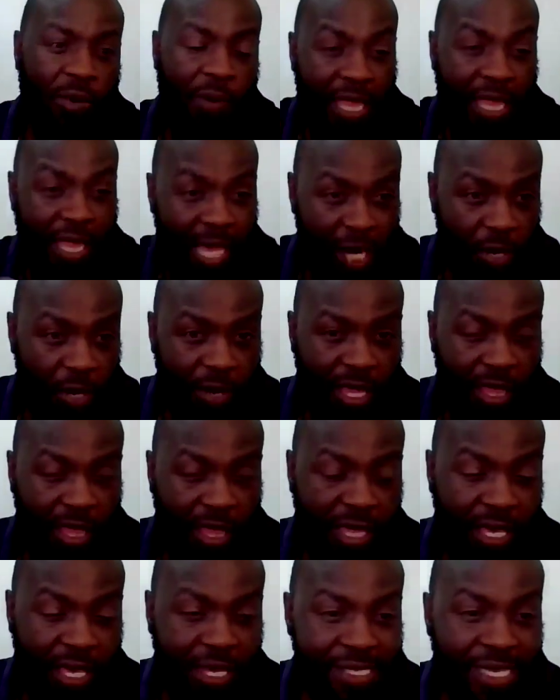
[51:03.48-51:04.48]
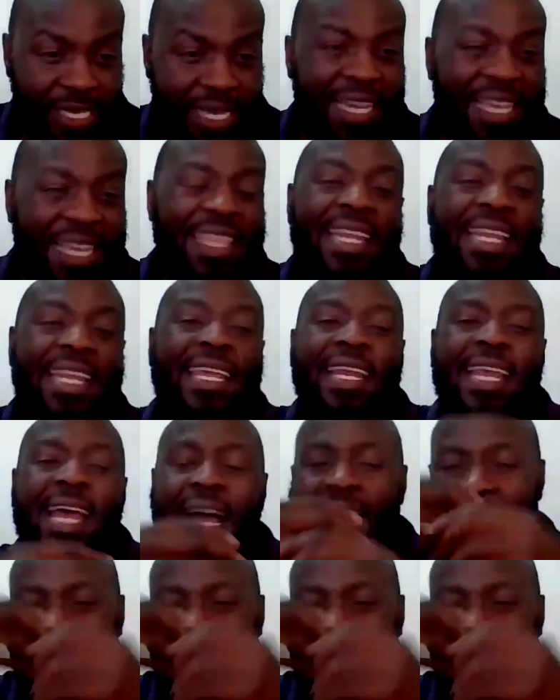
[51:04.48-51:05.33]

they are doing things, they need a